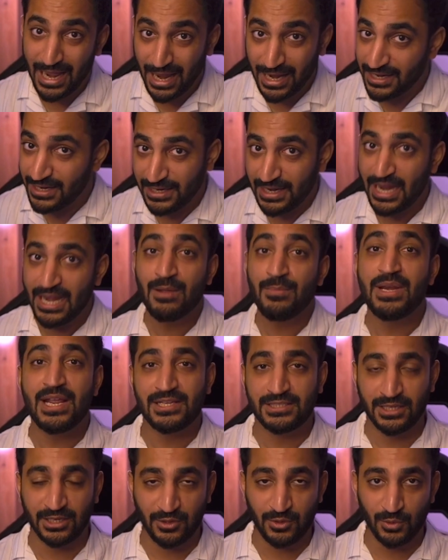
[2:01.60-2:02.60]
it eliminates
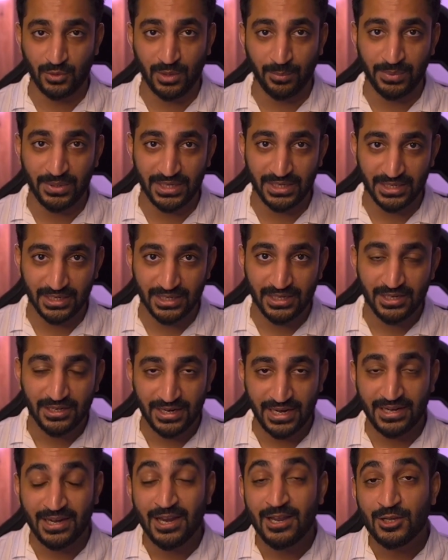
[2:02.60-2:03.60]
the queue completely,
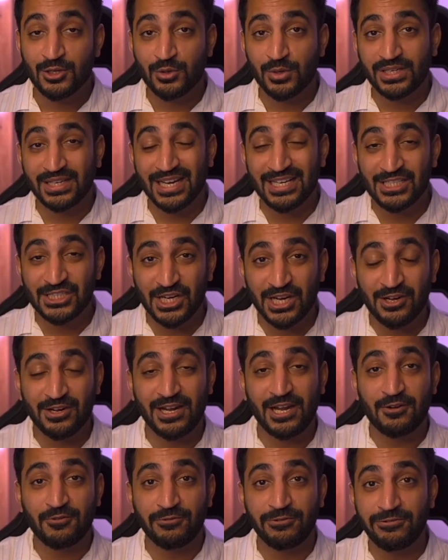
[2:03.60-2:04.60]
right? So it can
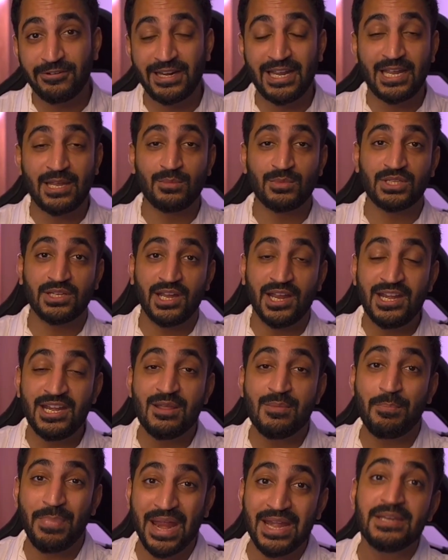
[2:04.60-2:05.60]
generate frames
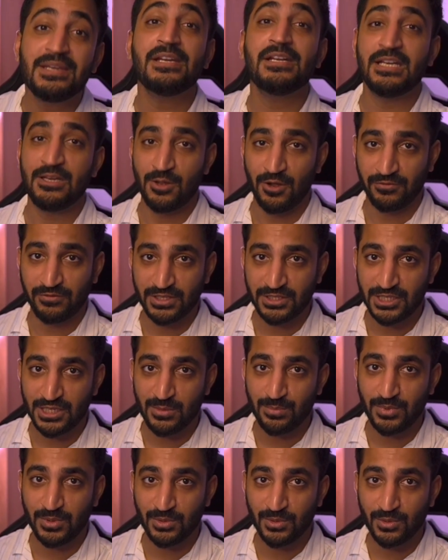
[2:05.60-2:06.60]
independently of the
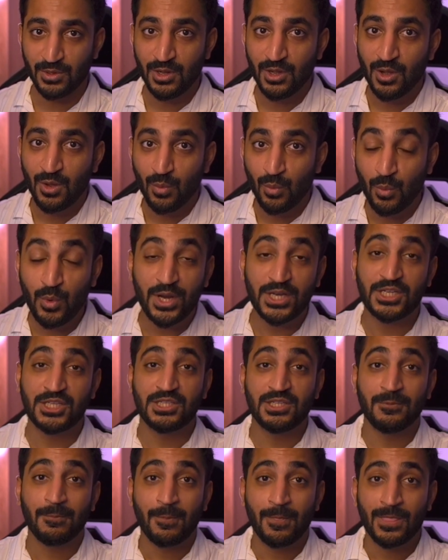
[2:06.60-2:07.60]
CPU, which
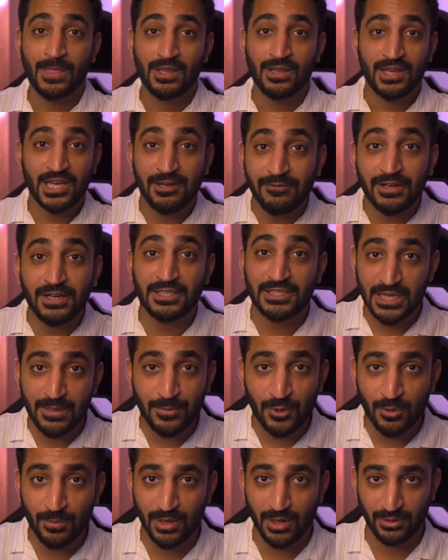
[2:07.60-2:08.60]
even in
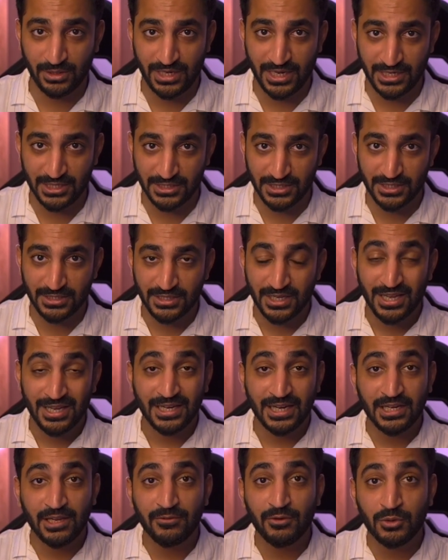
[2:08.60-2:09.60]
CPU bound cases,
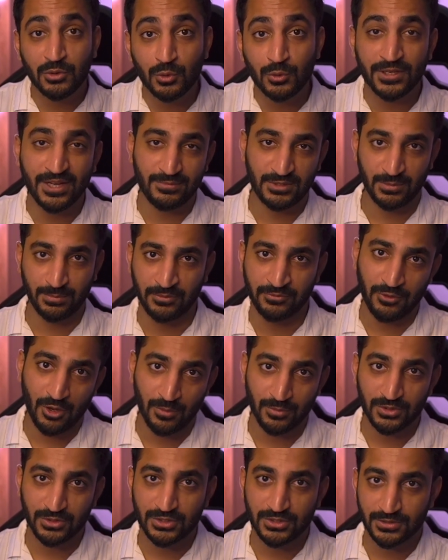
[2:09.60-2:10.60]
can give you two times the
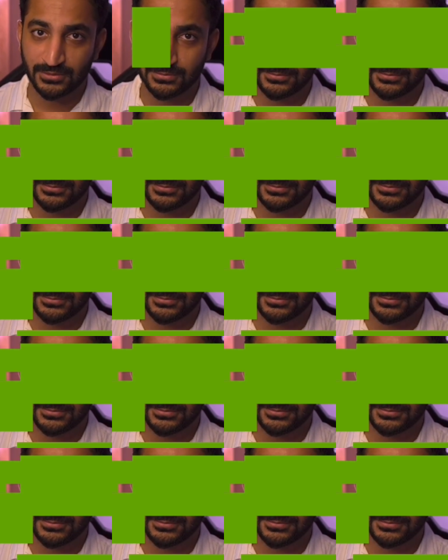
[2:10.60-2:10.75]
performance.